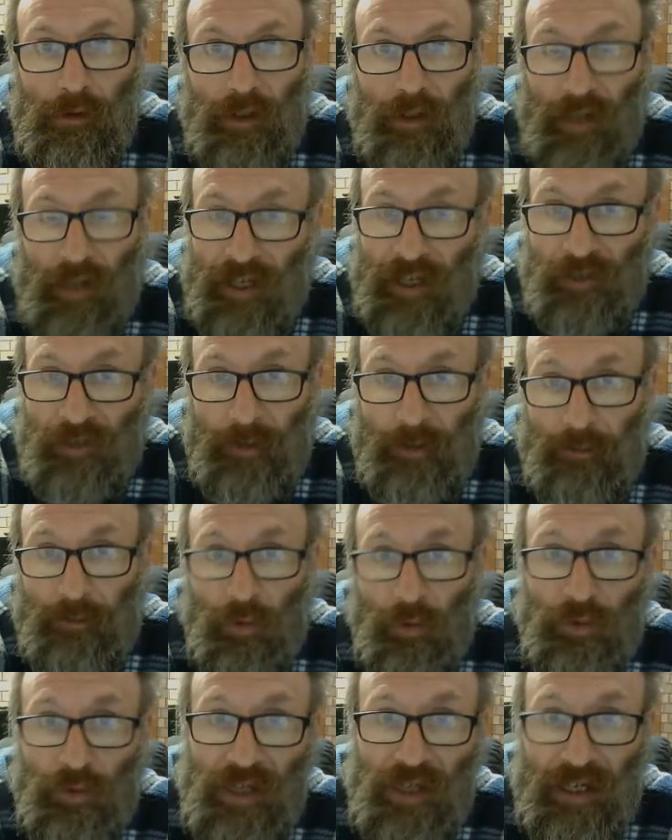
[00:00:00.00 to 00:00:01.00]
allowed to be
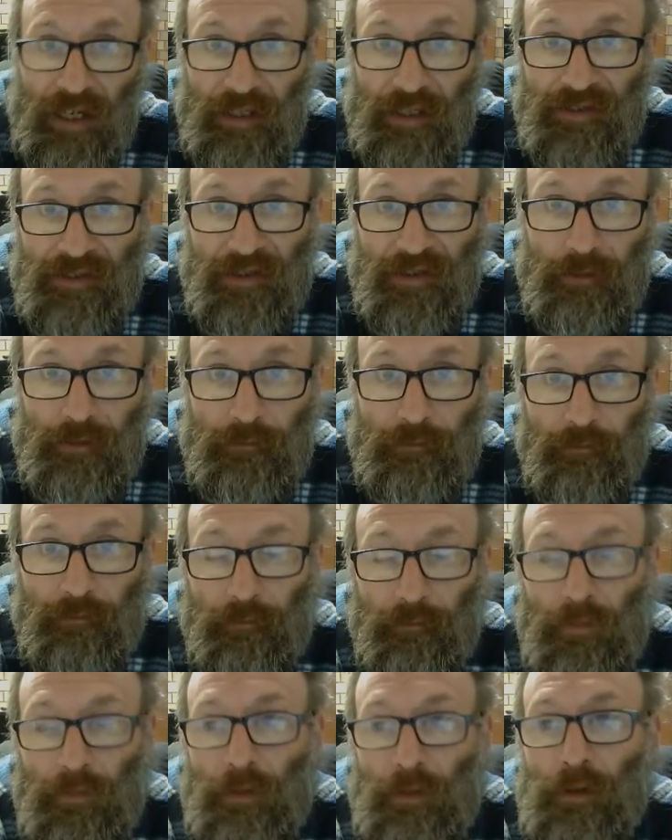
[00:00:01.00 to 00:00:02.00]
broadcast.
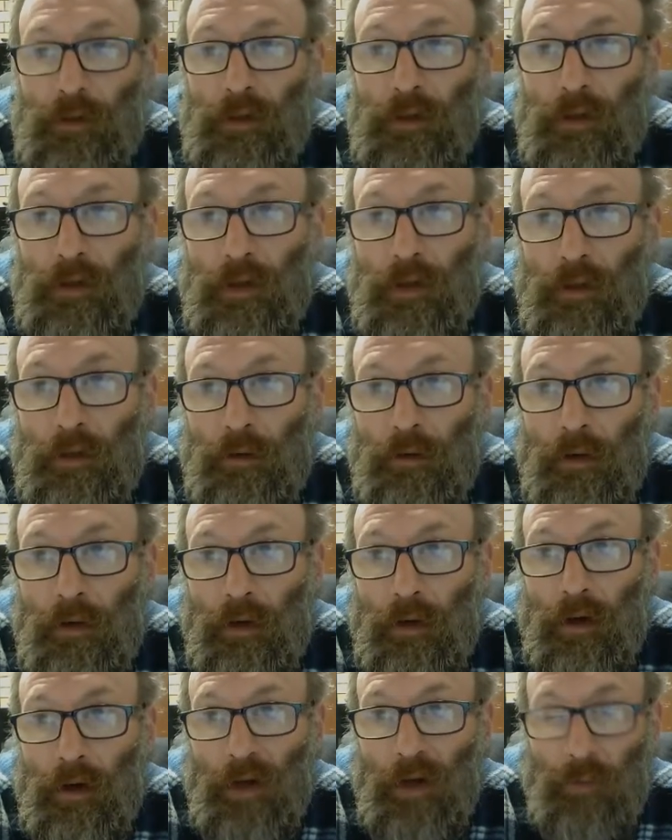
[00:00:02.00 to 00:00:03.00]

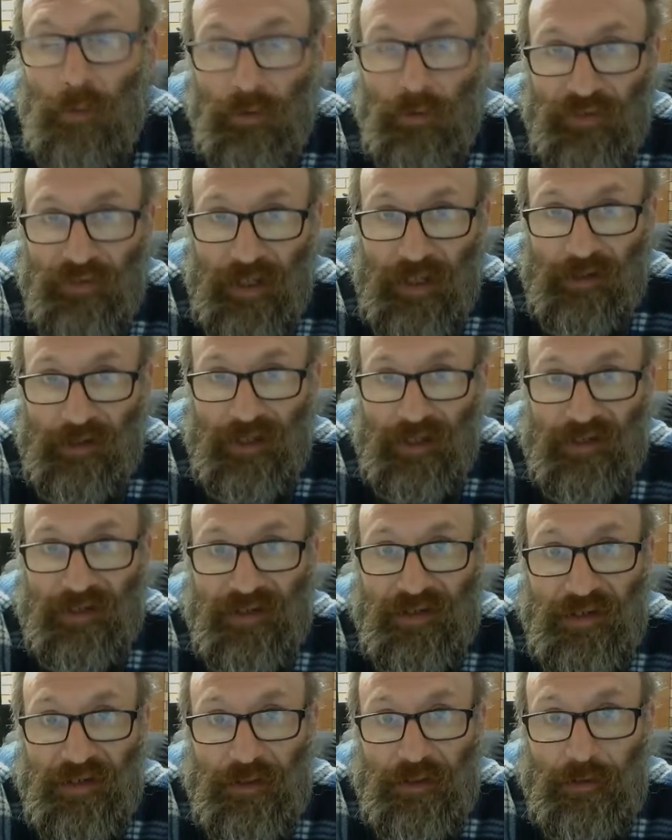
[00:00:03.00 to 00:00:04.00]
I will say
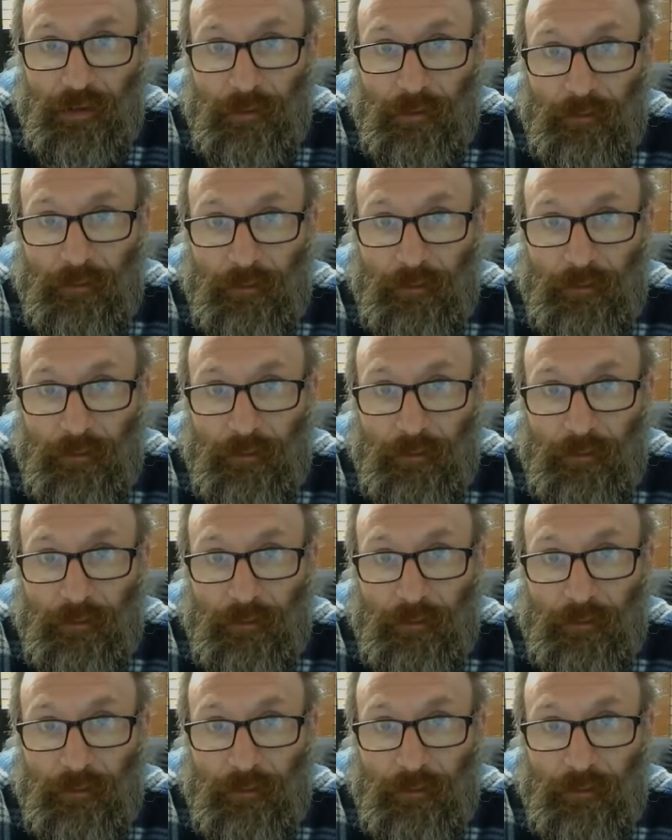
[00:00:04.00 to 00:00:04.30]
this.